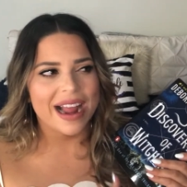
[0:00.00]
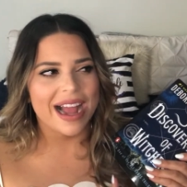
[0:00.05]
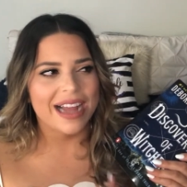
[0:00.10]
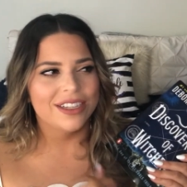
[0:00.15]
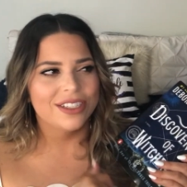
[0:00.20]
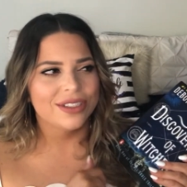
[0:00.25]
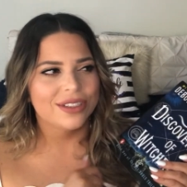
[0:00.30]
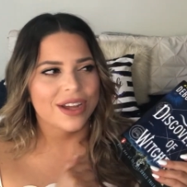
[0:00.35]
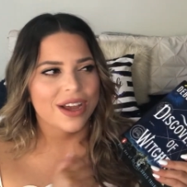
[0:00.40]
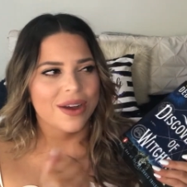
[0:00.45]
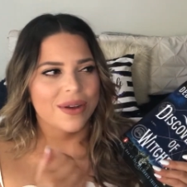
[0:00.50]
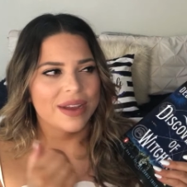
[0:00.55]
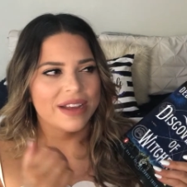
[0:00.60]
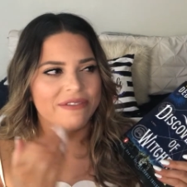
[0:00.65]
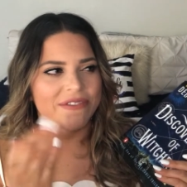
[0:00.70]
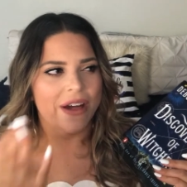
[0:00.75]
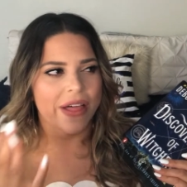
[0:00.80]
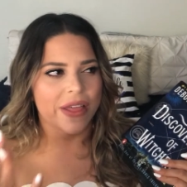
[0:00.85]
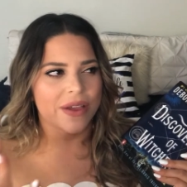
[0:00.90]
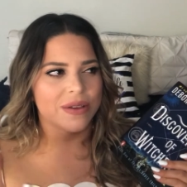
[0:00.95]
I do know it
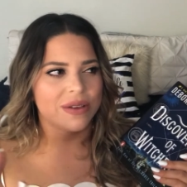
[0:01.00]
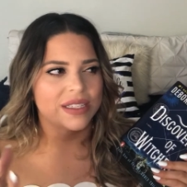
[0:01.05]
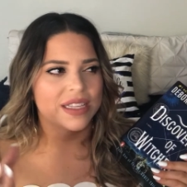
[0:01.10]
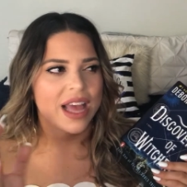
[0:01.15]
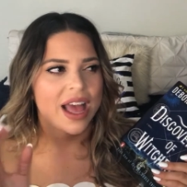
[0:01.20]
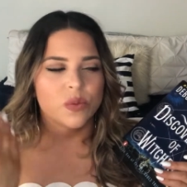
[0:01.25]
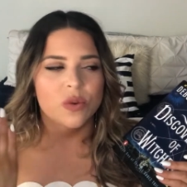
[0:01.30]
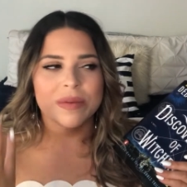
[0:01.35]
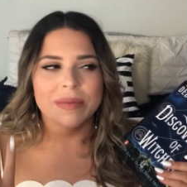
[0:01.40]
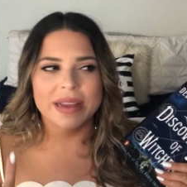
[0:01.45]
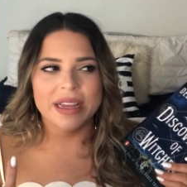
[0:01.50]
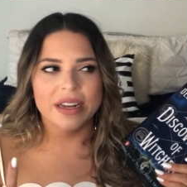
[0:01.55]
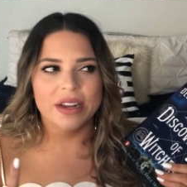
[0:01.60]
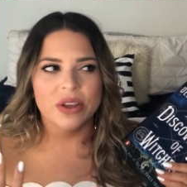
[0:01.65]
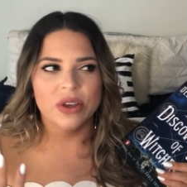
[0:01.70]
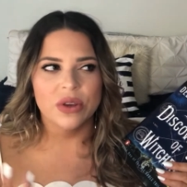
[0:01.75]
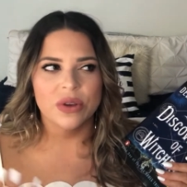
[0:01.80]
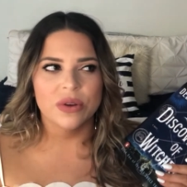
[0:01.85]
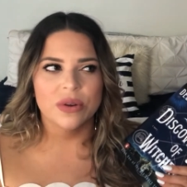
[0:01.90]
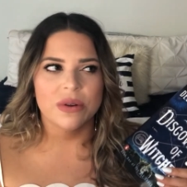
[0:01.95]
follows a woman
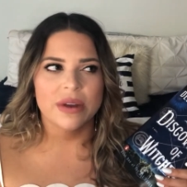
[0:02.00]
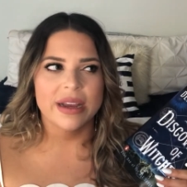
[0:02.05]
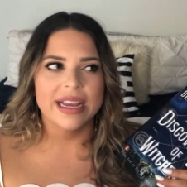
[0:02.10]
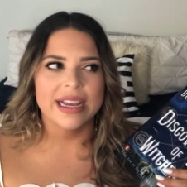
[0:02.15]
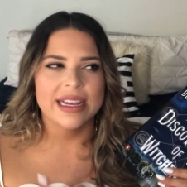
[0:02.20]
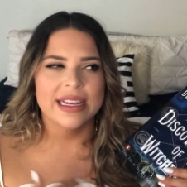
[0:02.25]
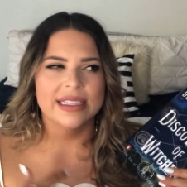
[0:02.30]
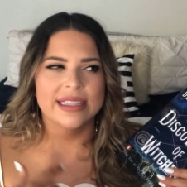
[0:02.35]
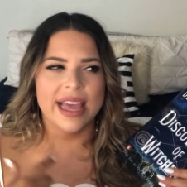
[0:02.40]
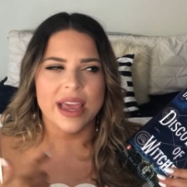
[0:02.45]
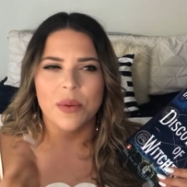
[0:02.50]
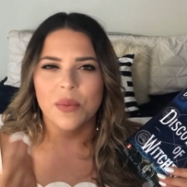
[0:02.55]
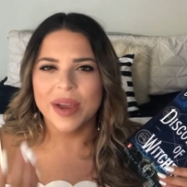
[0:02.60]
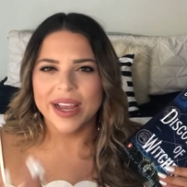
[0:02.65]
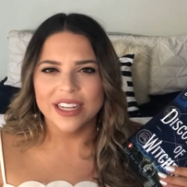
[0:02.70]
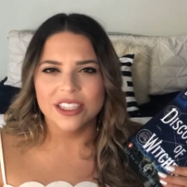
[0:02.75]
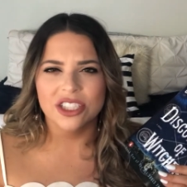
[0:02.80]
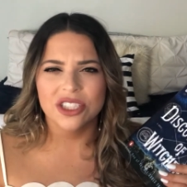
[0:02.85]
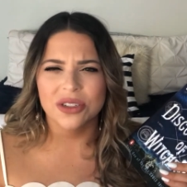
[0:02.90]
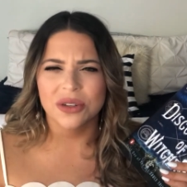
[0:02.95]
who is a
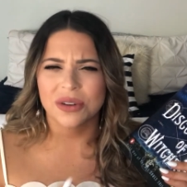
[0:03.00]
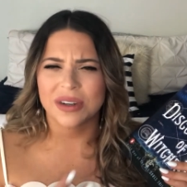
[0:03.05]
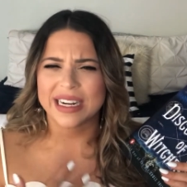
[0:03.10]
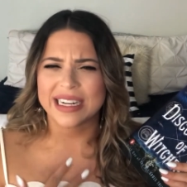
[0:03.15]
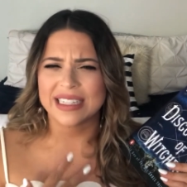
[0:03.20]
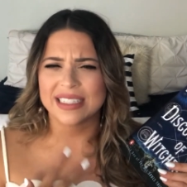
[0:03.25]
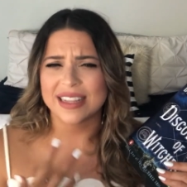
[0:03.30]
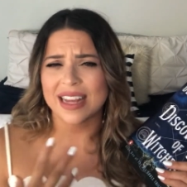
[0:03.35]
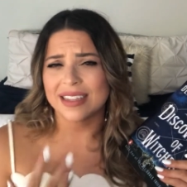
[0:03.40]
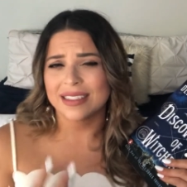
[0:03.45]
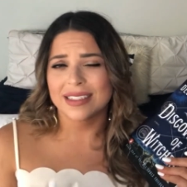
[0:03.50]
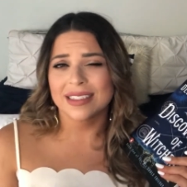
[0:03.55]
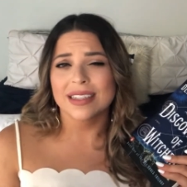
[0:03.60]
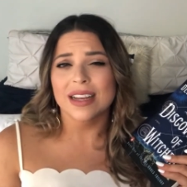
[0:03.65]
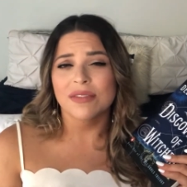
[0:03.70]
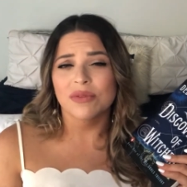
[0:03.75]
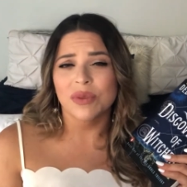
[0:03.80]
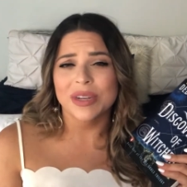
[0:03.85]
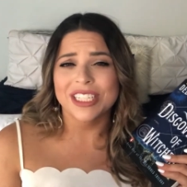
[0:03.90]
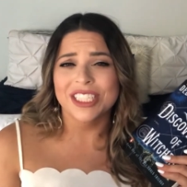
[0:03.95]
witch or a descendant
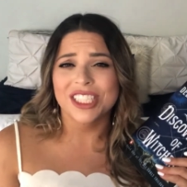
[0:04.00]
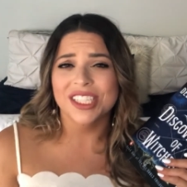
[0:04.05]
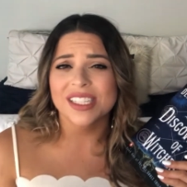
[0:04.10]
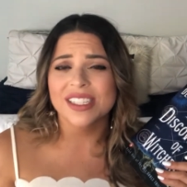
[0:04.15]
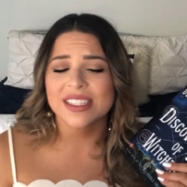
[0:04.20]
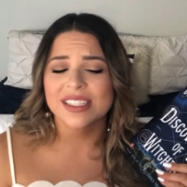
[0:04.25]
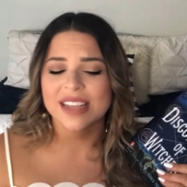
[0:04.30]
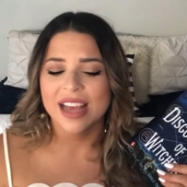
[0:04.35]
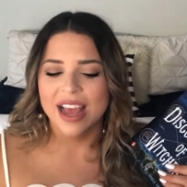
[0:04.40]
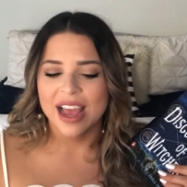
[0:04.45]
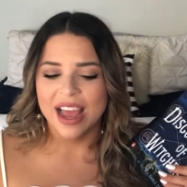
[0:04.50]
of witches,